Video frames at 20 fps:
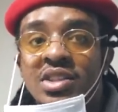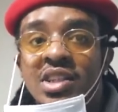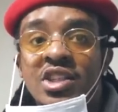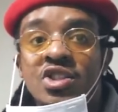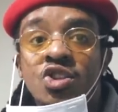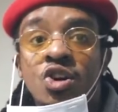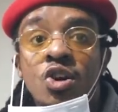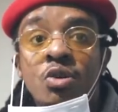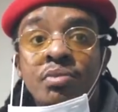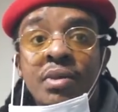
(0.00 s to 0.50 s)
They
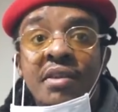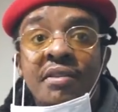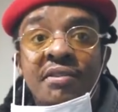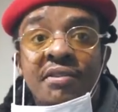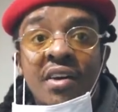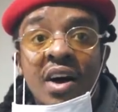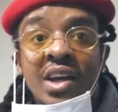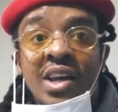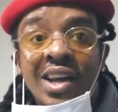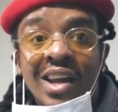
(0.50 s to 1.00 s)
told me
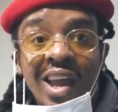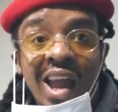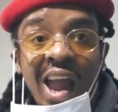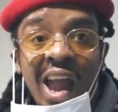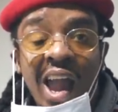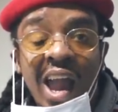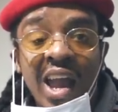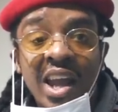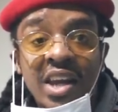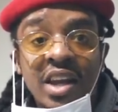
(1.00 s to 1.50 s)
fucking
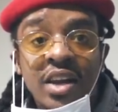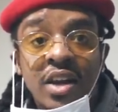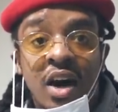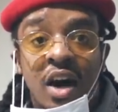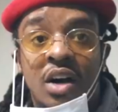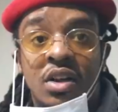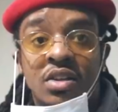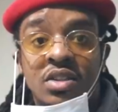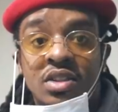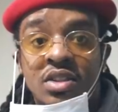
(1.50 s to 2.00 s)

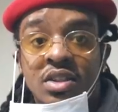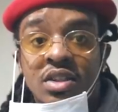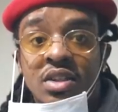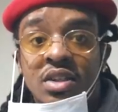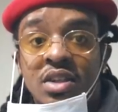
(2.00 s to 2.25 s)
$80.